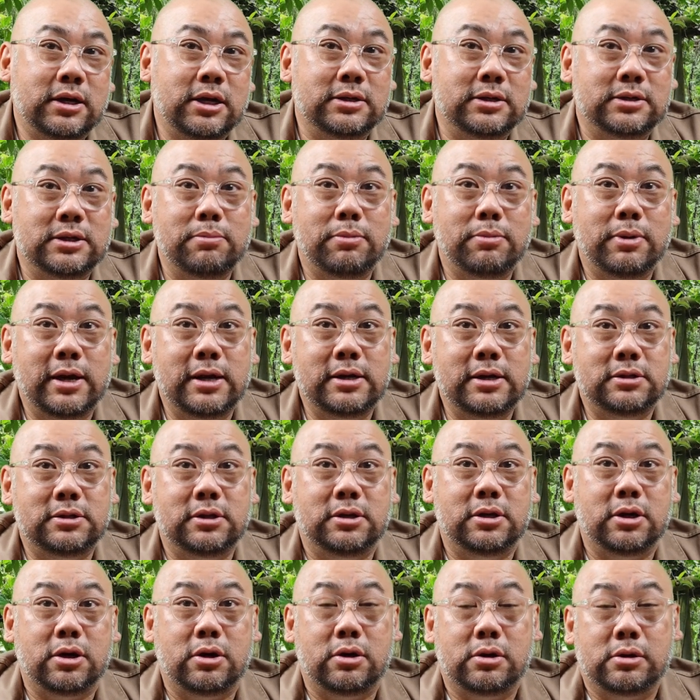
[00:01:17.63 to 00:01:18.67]
it symbolizes
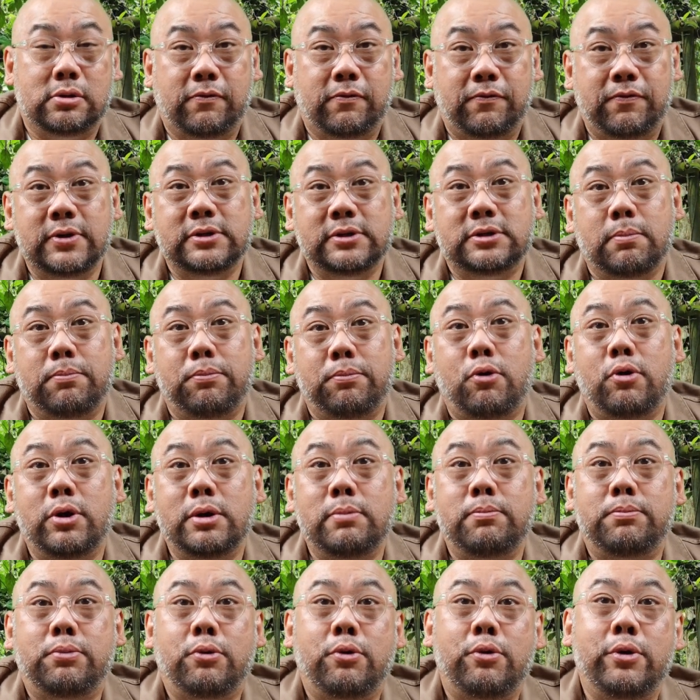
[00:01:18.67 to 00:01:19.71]
that the
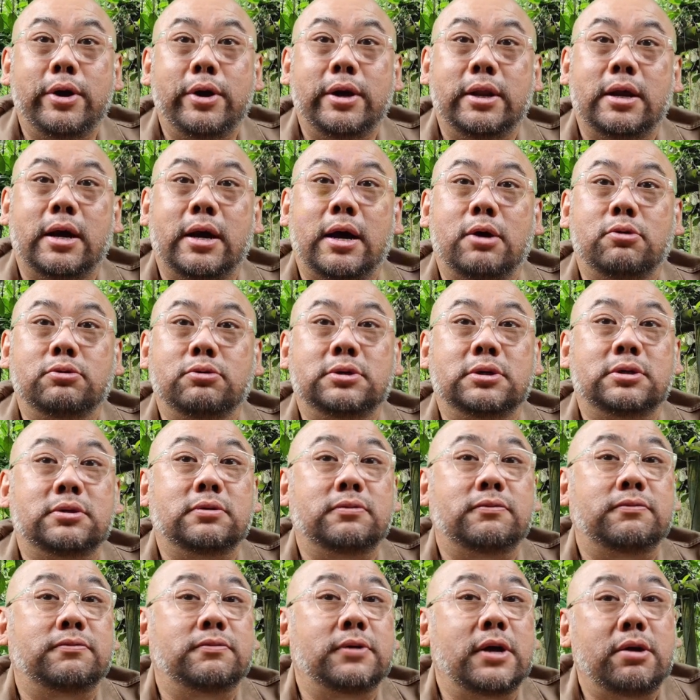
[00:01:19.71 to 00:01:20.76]
firstborn boy in the house is
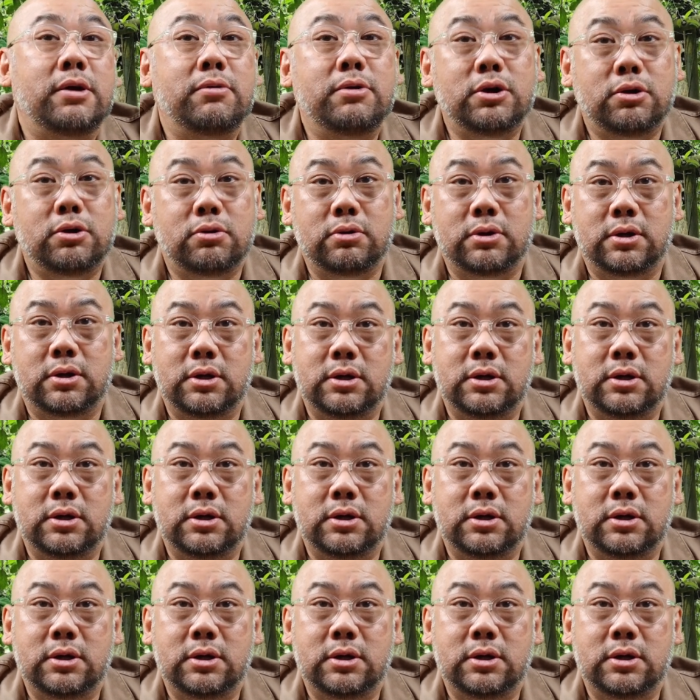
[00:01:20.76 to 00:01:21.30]
very good.